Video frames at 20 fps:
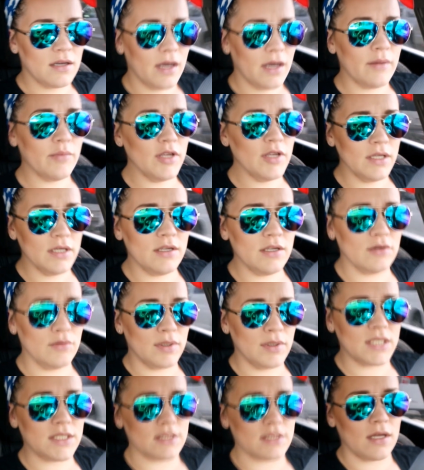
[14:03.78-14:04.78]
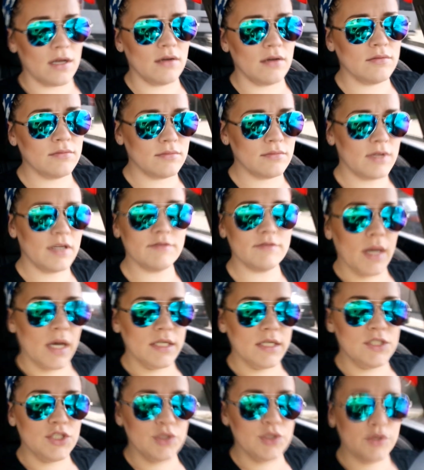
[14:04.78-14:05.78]
I really do wish though. I
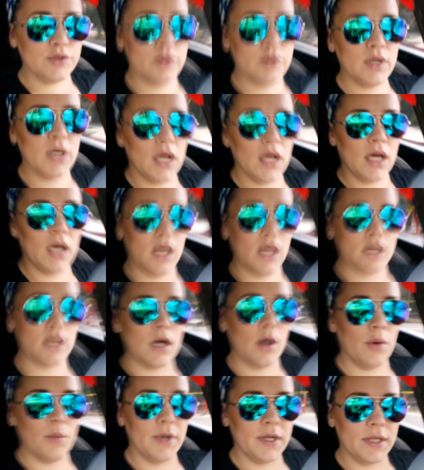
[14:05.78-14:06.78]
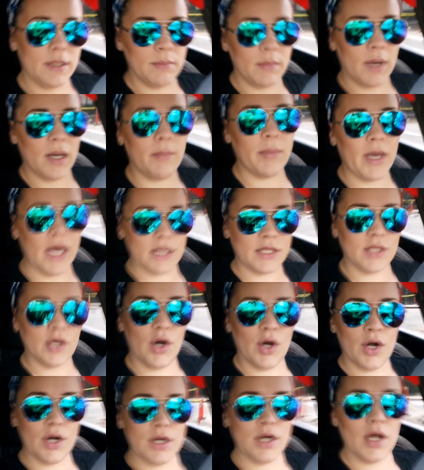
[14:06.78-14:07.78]
do go in my
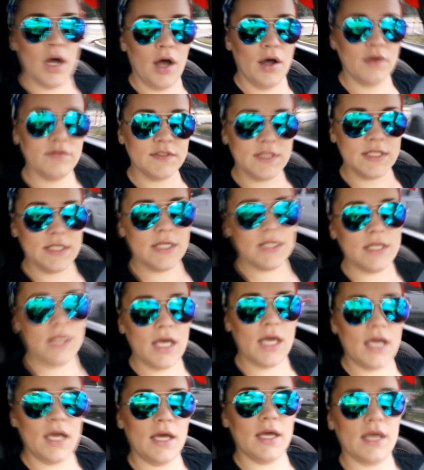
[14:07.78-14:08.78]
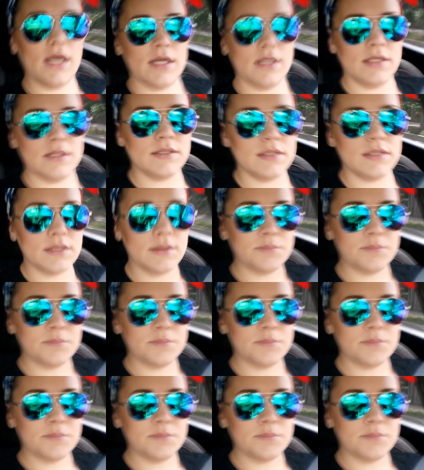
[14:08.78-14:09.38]
backyard often and